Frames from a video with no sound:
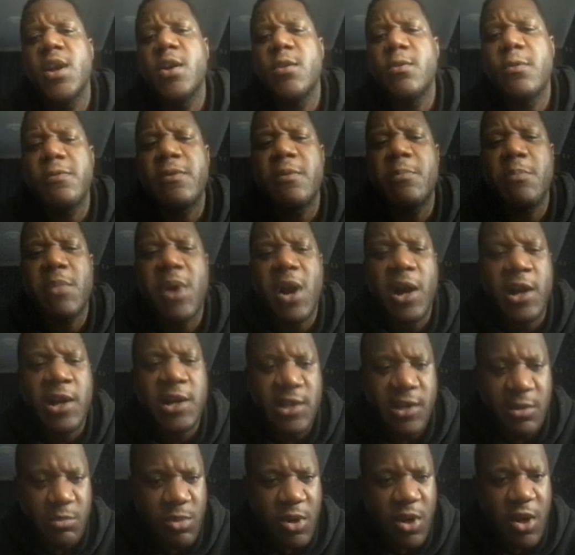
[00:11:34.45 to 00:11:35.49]
with the
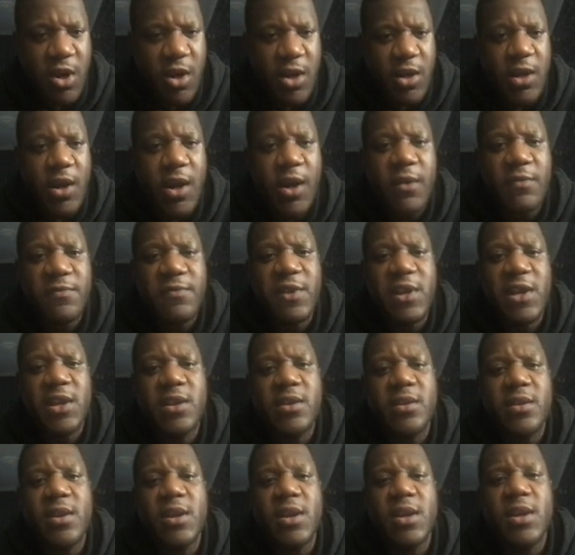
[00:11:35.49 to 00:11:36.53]
marketing behind it, I think